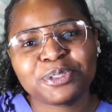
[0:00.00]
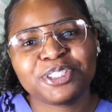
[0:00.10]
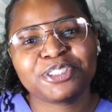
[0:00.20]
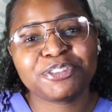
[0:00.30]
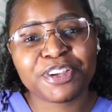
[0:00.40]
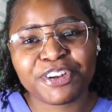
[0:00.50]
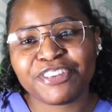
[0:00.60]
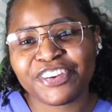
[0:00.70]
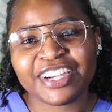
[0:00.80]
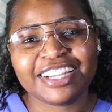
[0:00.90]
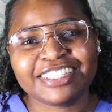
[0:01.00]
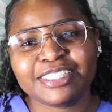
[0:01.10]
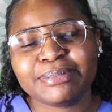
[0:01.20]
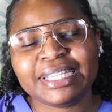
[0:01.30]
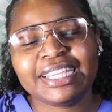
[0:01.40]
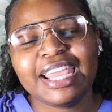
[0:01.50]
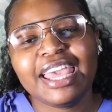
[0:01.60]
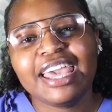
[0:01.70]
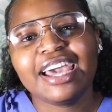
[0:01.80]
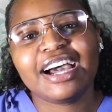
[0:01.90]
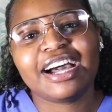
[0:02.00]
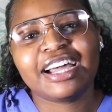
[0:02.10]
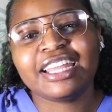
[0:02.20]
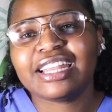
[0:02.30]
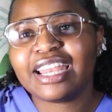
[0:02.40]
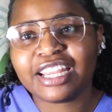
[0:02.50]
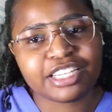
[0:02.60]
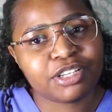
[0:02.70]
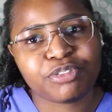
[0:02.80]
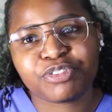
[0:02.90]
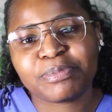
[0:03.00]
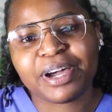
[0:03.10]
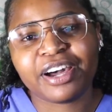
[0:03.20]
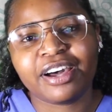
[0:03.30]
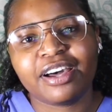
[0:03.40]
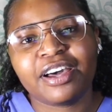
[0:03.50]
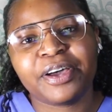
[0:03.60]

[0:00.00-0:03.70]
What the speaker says: She was very, very nice to me, and I learned a lot from her.